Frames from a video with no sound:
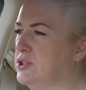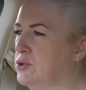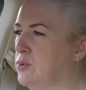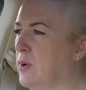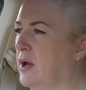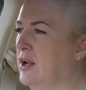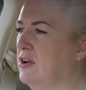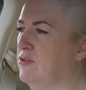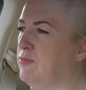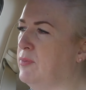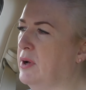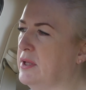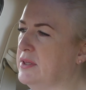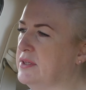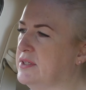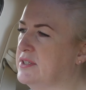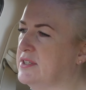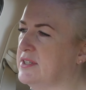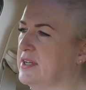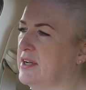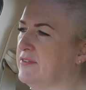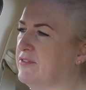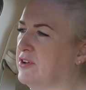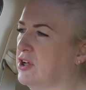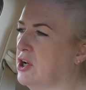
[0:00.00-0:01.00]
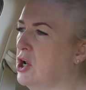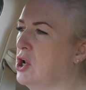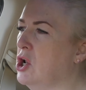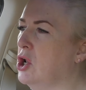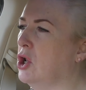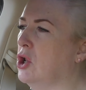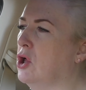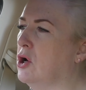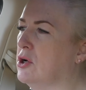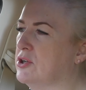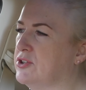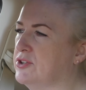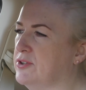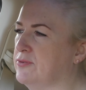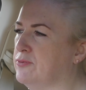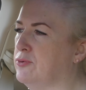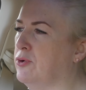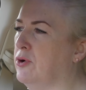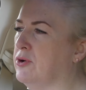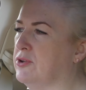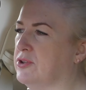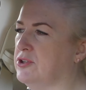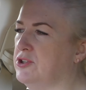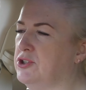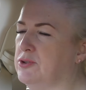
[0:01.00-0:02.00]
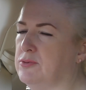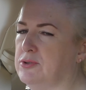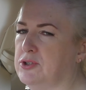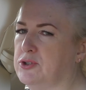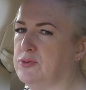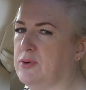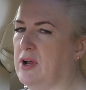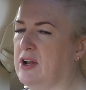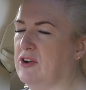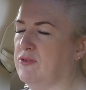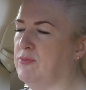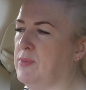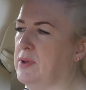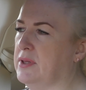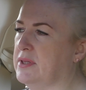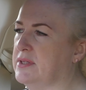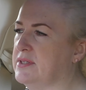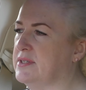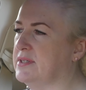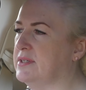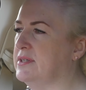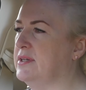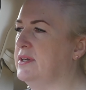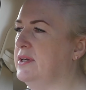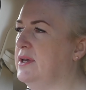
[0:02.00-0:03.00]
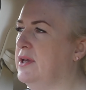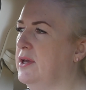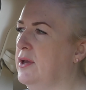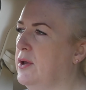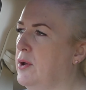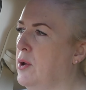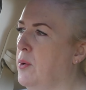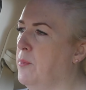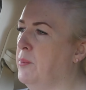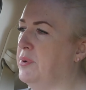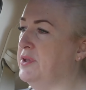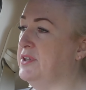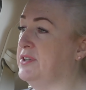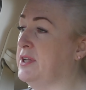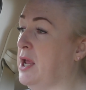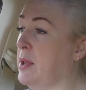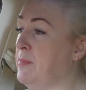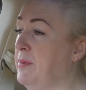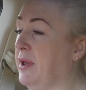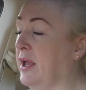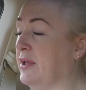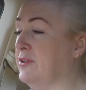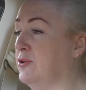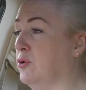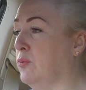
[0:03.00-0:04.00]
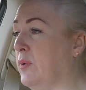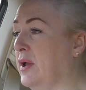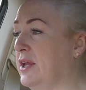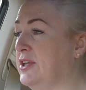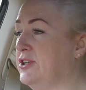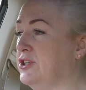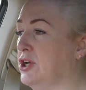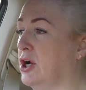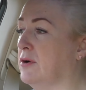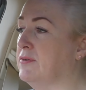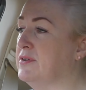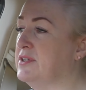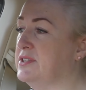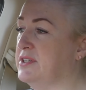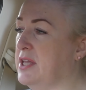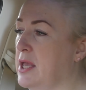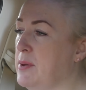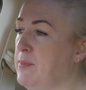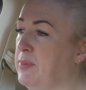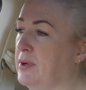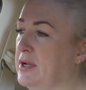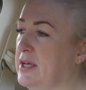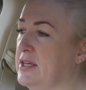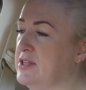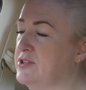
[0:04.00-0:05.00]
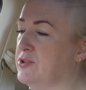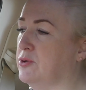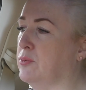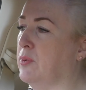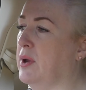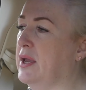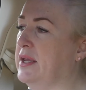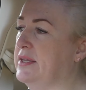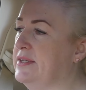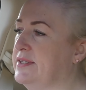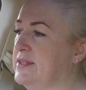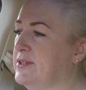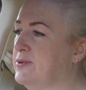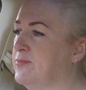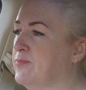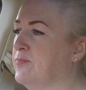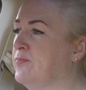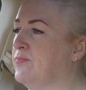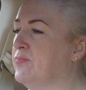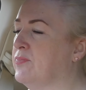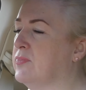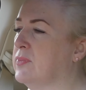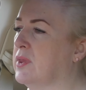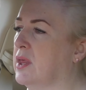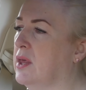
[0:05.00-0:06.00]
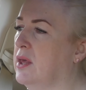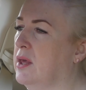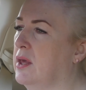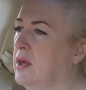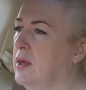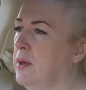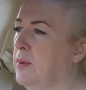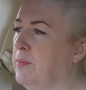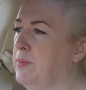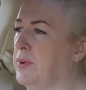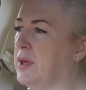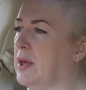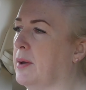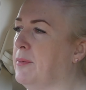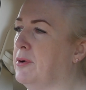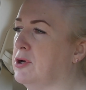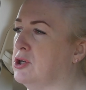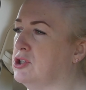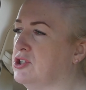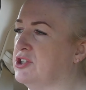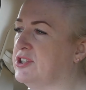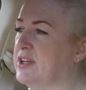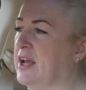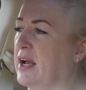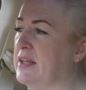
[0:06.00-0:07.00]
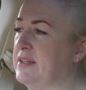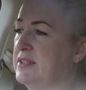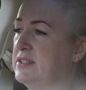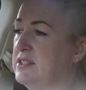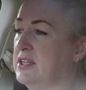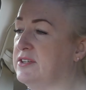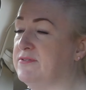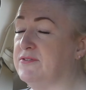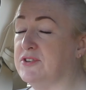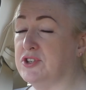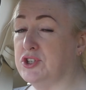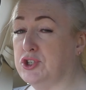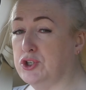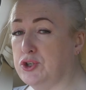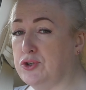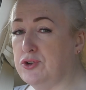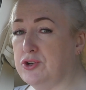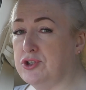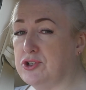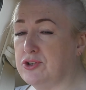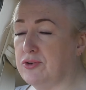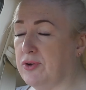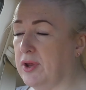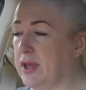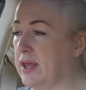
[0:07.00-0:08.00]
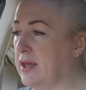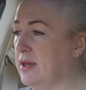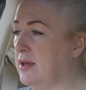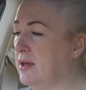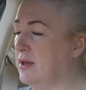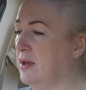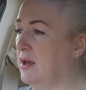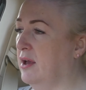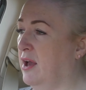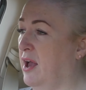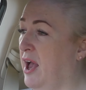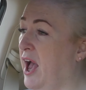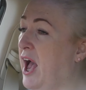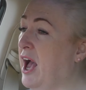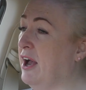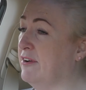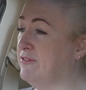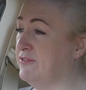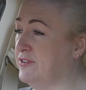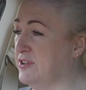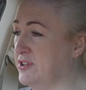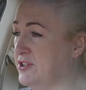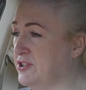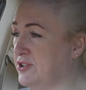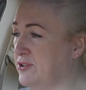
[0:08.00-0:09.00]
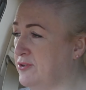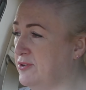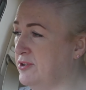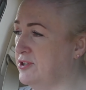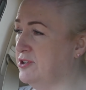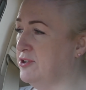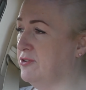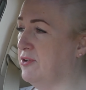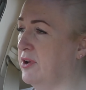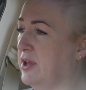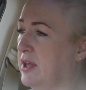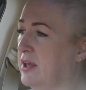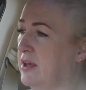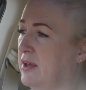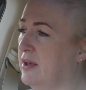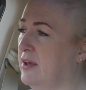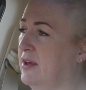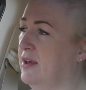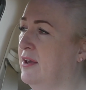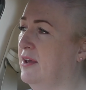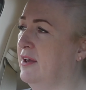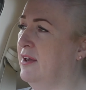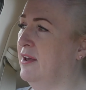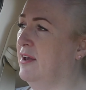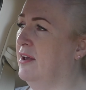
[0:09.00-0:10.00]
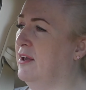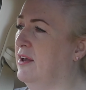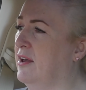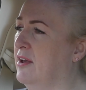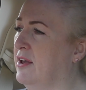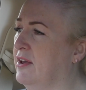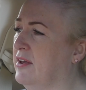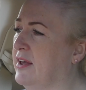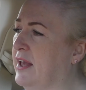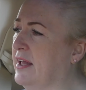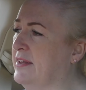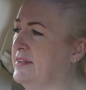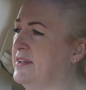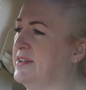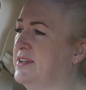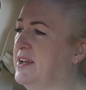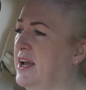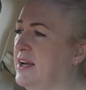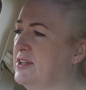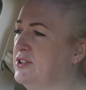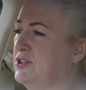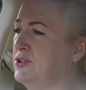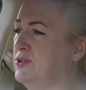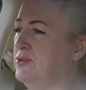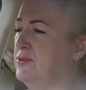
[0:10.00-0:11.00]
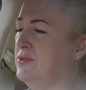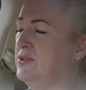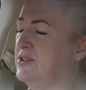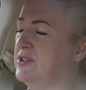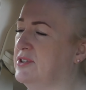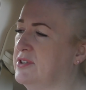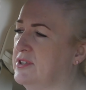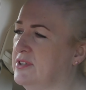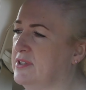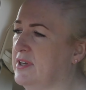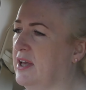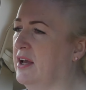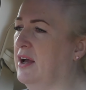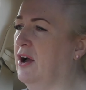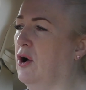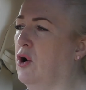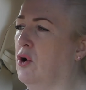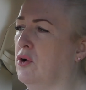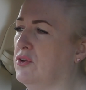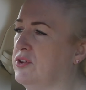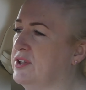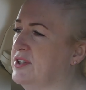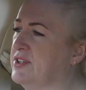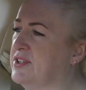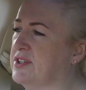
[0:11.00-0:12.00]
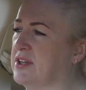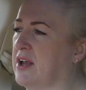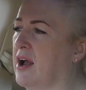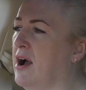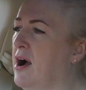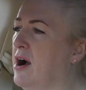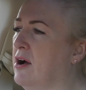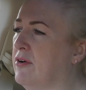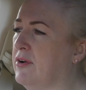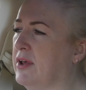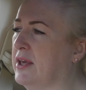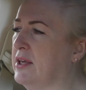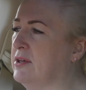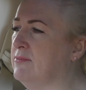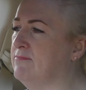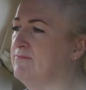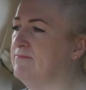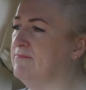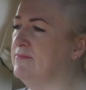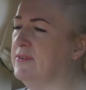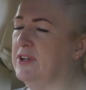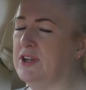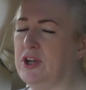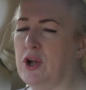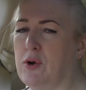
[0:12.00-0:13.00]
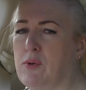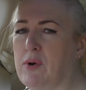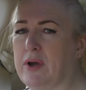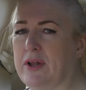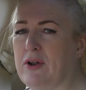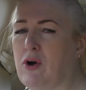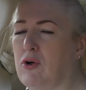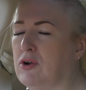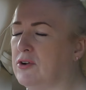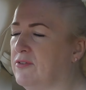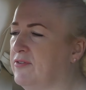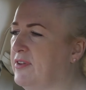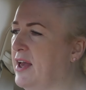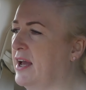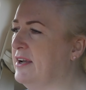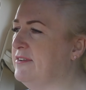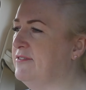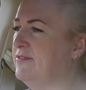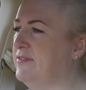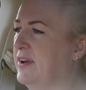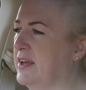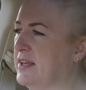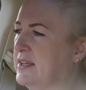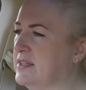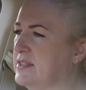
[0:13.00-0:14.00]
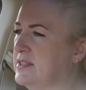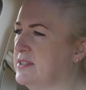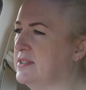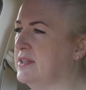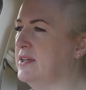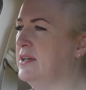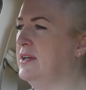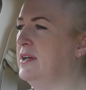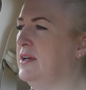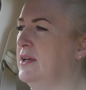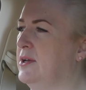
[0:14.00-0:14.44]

12 months and I've got a lot of work to do in 12 months. By the time I get the weight off, stabilise the weight, become a good candidate for surgery, have the surgery, get the tattoos or the scarring, you know, and all of that fixed.